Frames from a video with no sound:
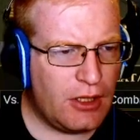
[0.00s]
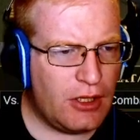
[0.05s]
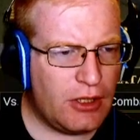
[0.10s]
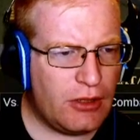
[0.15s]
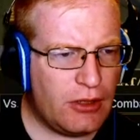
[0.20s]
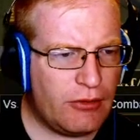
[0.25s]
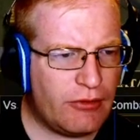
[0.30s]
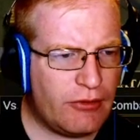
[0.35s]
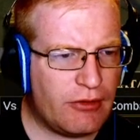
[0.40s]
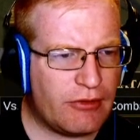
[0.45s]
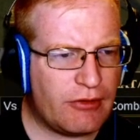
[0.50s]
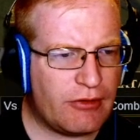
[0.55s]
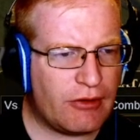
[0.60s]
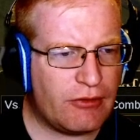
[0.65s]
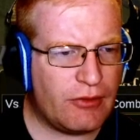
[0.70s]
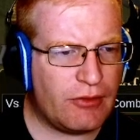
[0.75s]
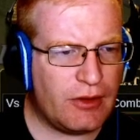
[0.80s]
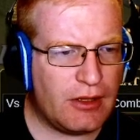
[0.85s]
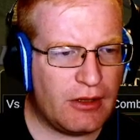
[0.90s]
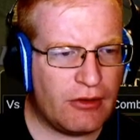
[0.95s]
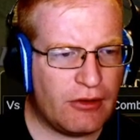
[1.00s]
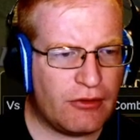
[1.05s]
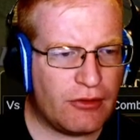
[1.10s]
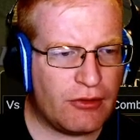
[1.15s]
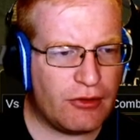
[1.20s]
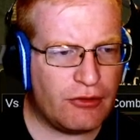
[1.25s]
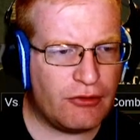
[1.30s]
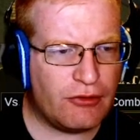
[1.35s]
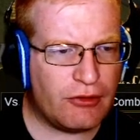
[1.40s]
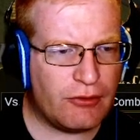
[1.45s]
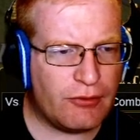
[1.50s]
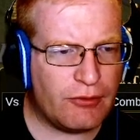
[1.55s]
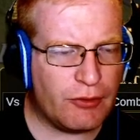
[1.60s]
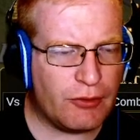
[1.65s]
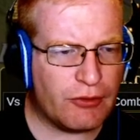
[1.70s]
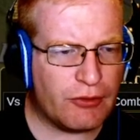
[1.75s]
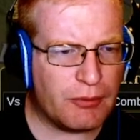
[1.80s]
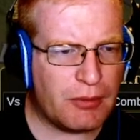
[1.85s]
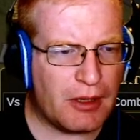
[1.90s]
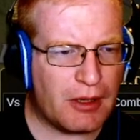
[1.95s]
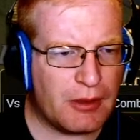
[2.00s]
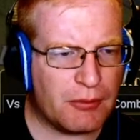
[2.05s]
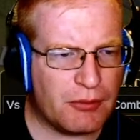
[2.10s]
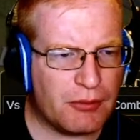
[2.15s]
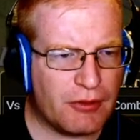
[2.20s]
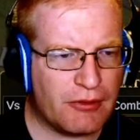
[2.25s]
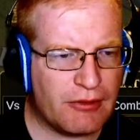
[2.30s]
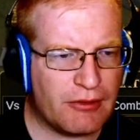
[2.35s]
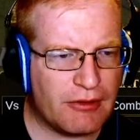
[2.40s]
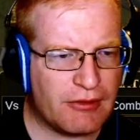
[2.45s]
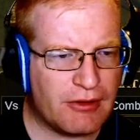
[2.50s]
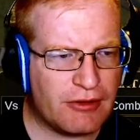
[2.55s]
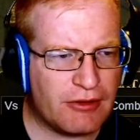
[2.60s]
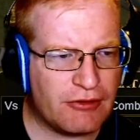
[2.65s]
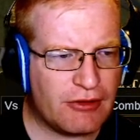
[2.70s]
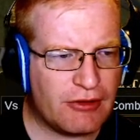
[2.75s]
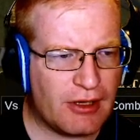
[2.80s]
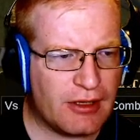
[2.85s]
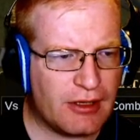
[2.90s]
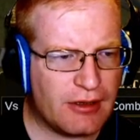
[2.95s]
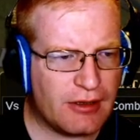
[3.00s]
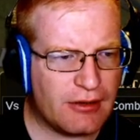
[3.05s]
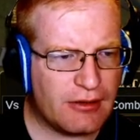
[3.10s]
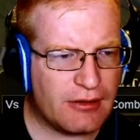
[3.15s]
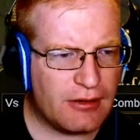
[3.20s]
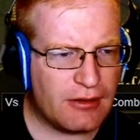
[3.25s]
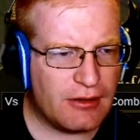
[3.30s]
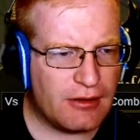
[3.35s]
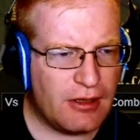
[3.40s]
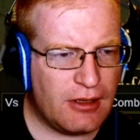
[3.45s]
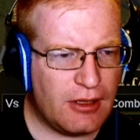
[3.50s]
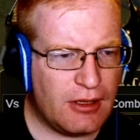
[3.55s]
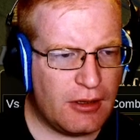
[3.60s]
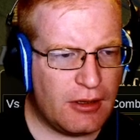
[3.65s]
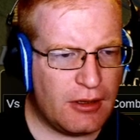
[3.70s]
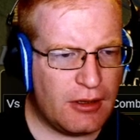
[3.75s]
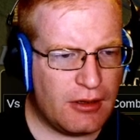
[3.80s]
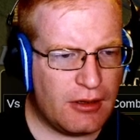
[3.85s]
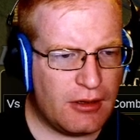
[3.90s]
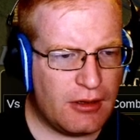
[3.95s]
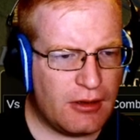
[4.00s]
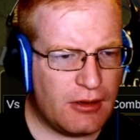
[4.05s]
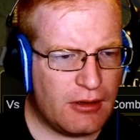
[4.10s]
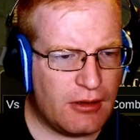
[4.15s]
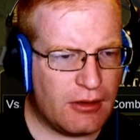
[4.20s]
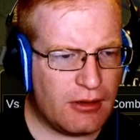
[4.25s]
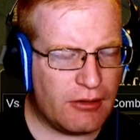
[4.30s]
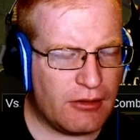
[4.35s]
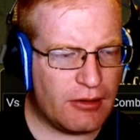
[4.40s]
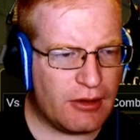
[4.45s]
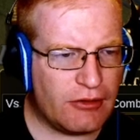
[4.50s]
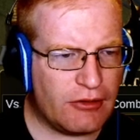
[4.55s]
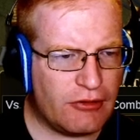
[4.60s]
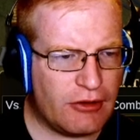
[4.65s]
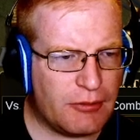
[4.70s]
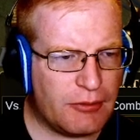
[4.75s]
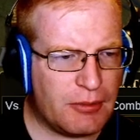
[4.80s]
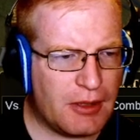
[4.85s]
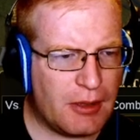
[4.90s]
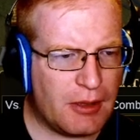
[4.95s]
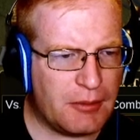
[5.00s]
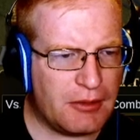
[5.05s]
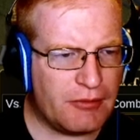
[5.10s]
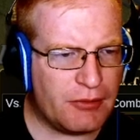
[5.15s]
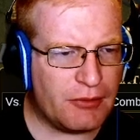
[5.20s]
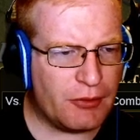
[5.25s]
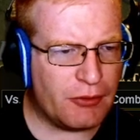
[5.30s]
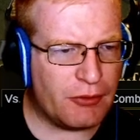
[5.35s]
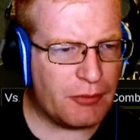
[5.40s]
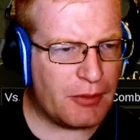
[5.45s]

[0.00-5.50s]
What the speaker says: You successfully exerted your influence upon Princess Kashaya. Alright, she has become influenced